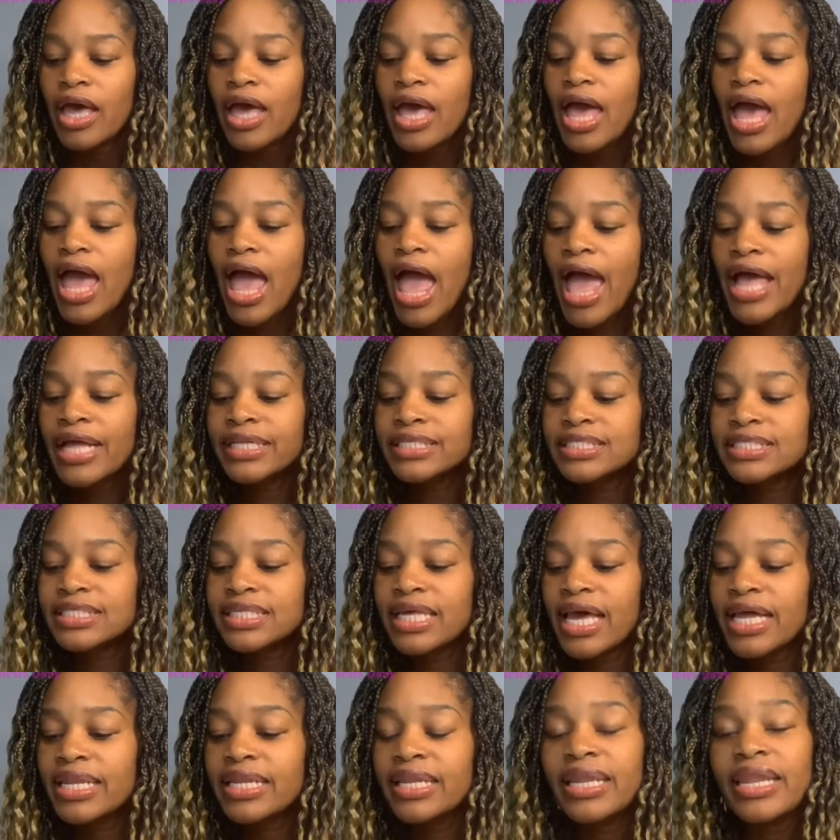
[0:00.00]
and
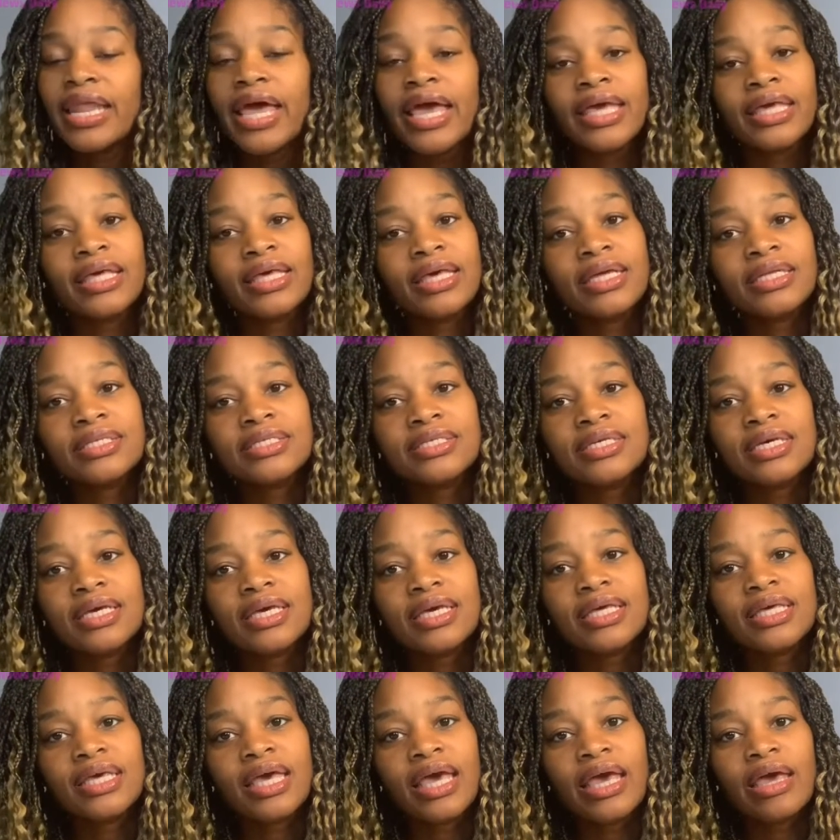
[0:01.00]
said, "Naked
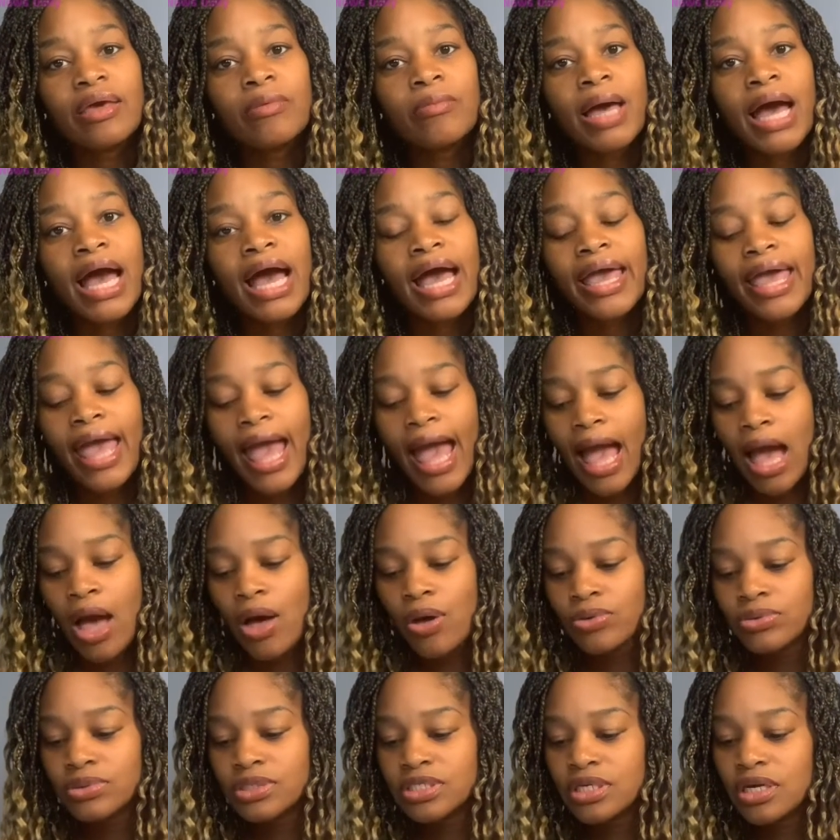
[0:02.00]
came I
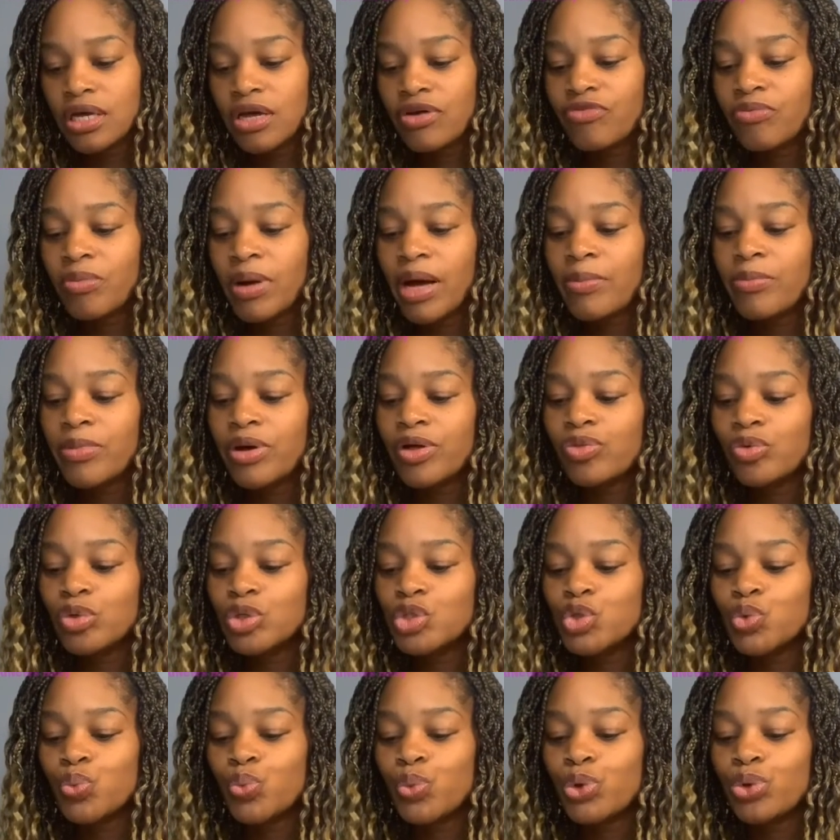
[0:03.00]
out of my
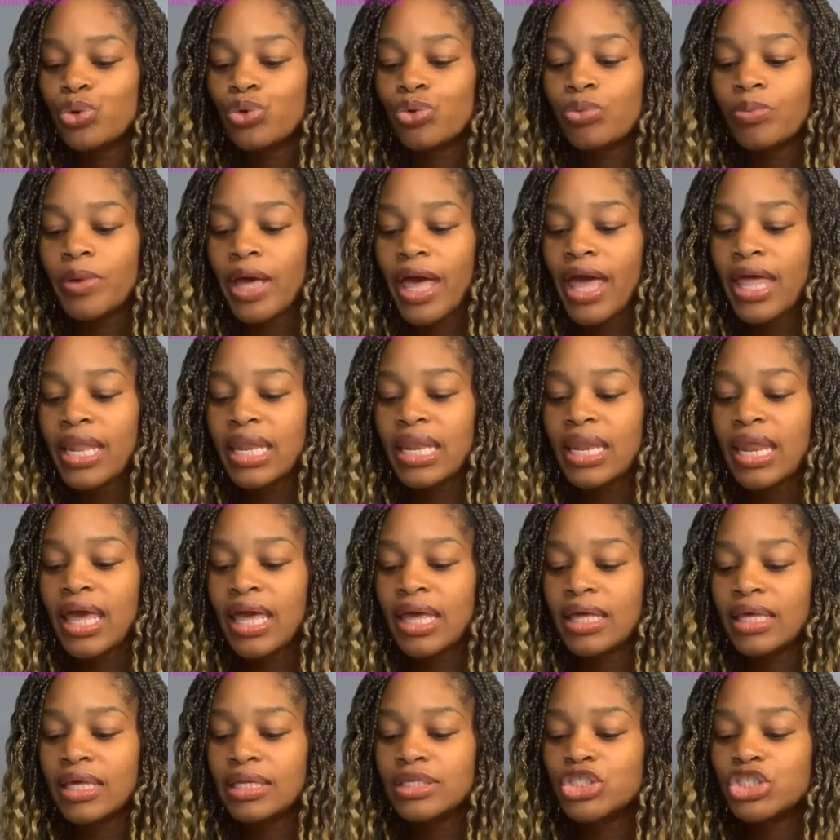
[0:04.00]
mother's womb, and
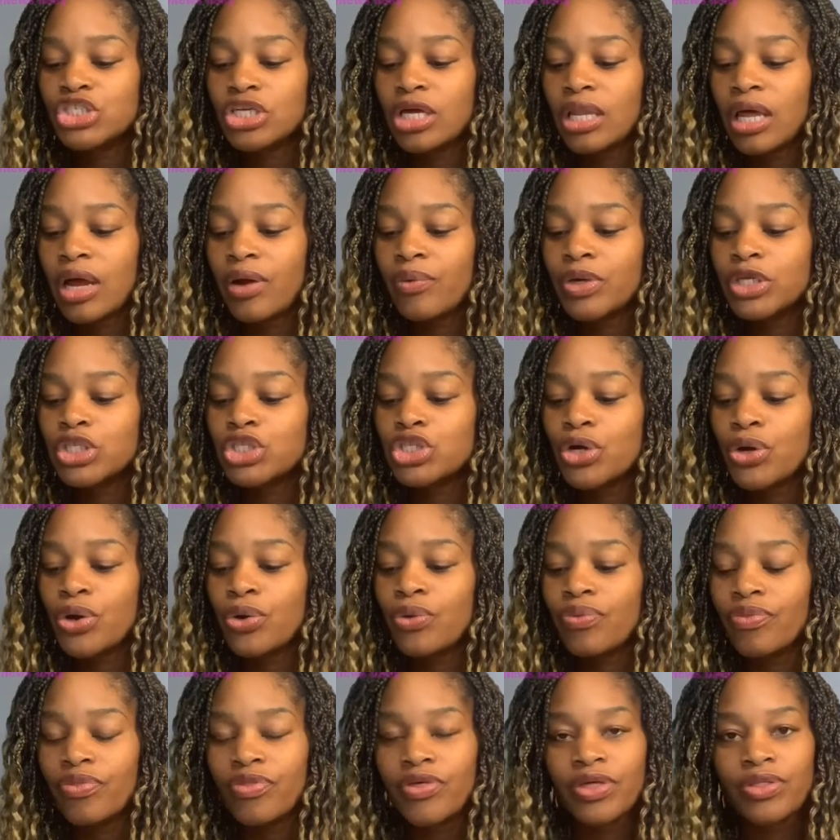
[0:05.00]
naked shall I
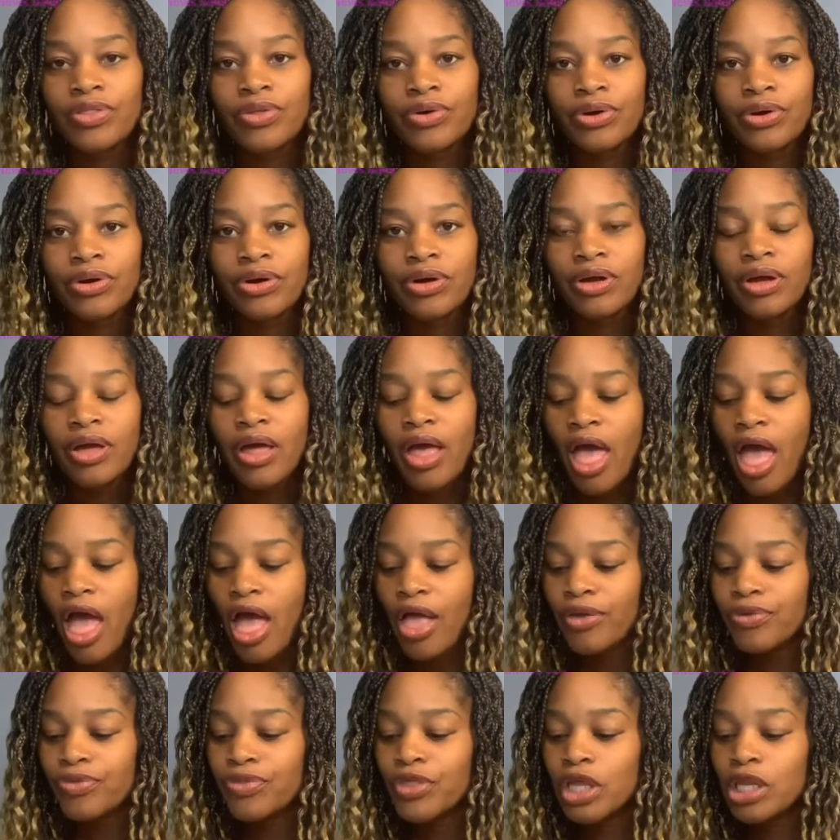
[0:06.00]
return thither.
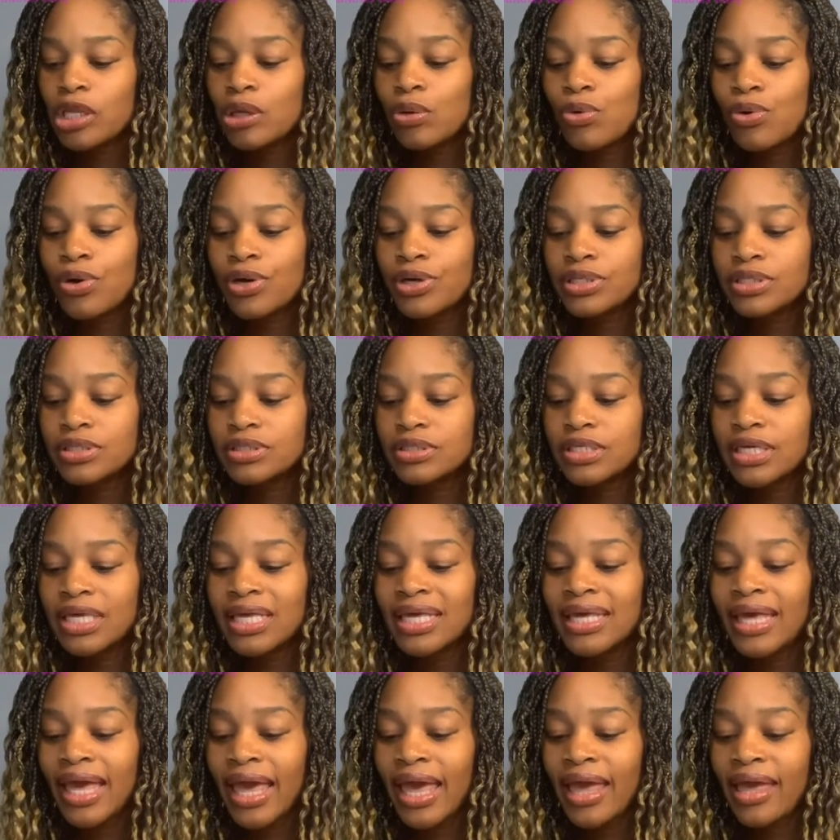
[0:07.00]
The Lord
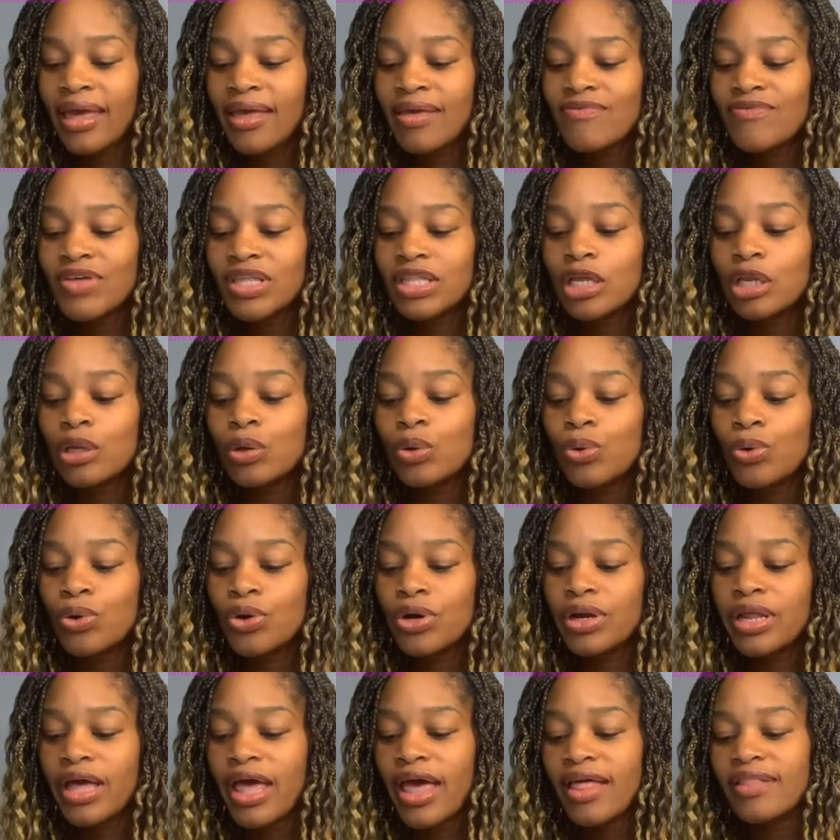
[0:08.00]
gave, and the
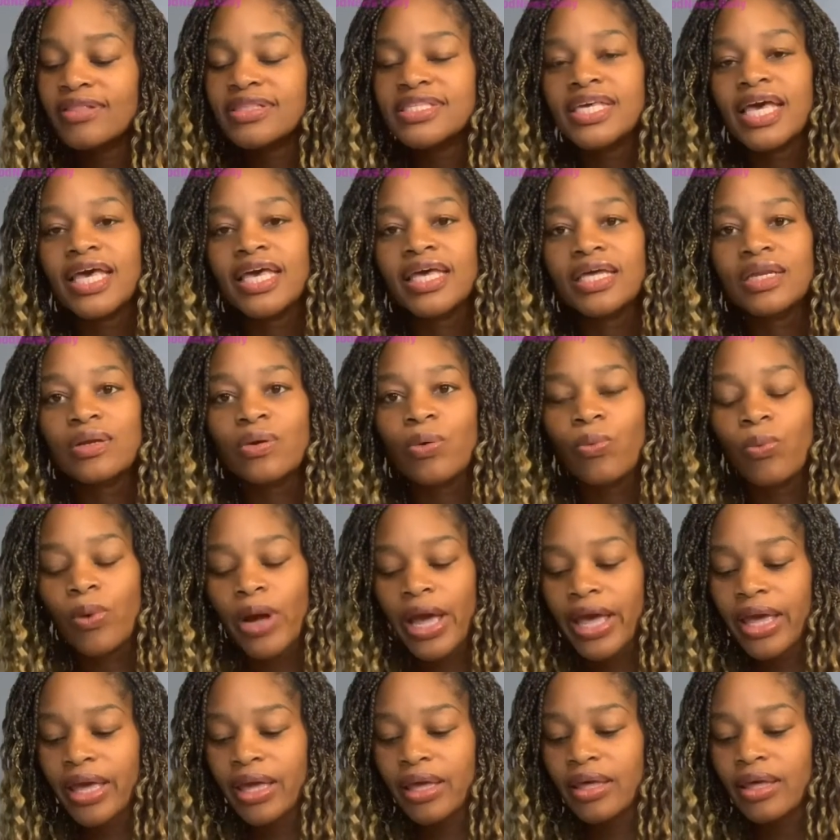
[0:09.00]
Lord hath taken
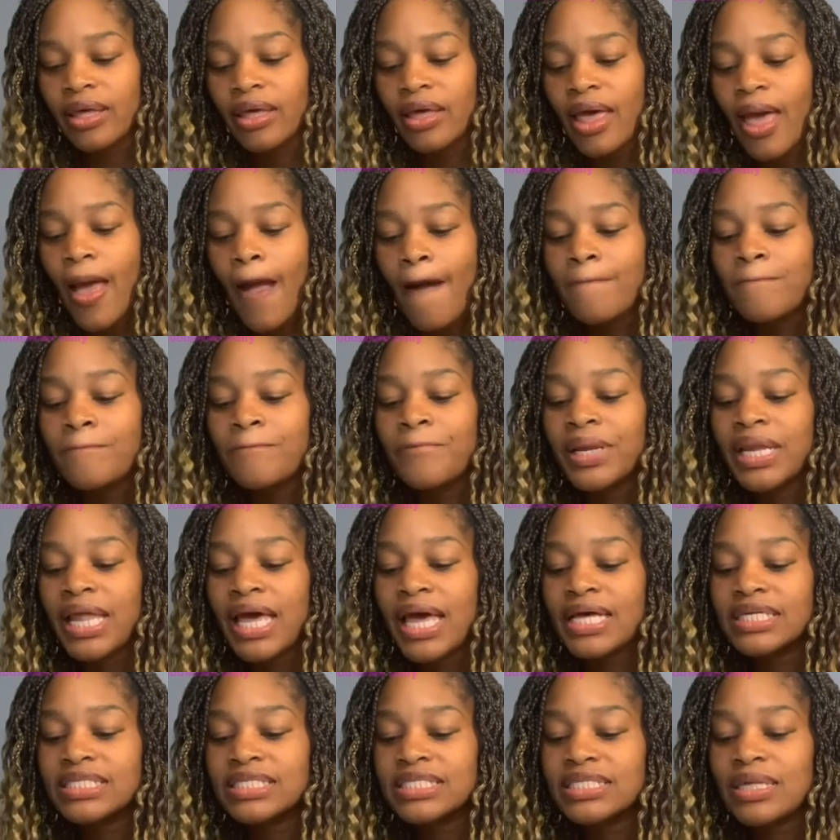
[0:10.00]
away.
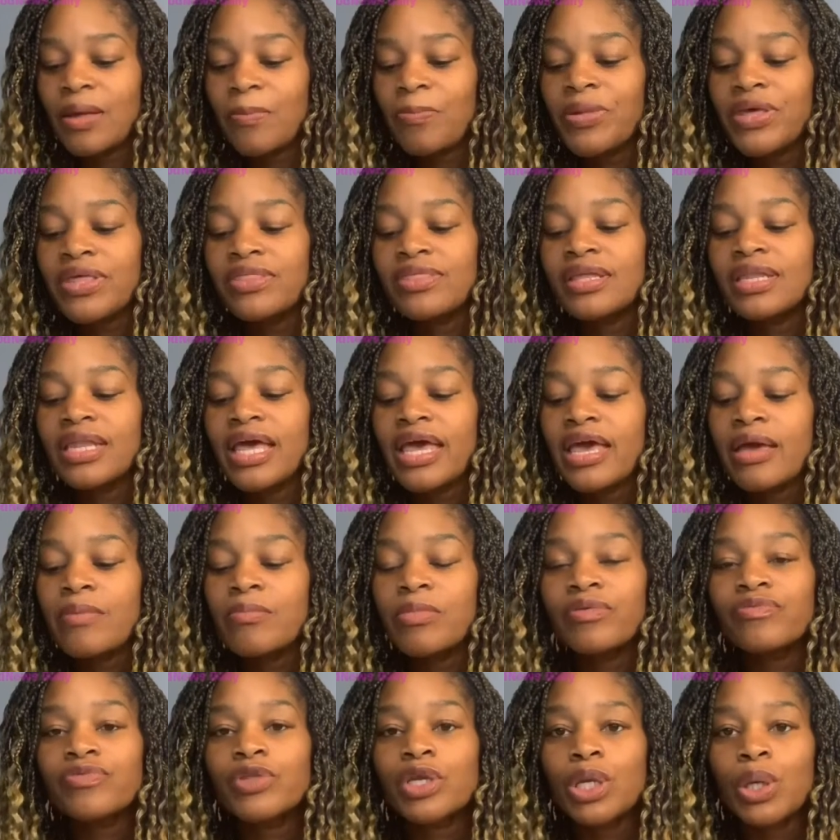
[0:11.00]
Blessed be the
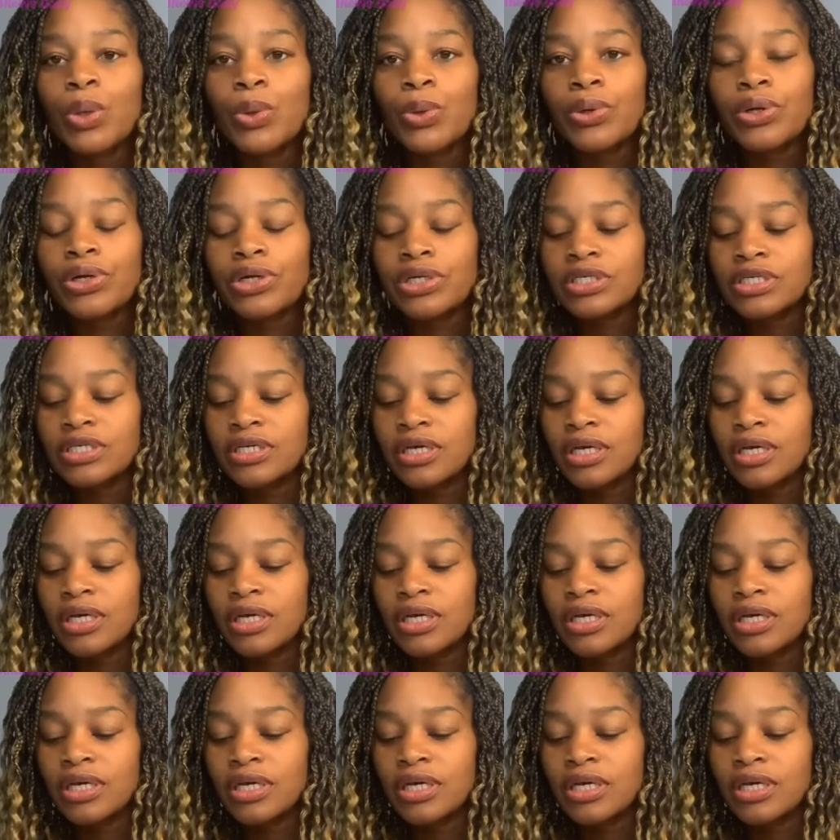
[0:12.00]
name of the Lord."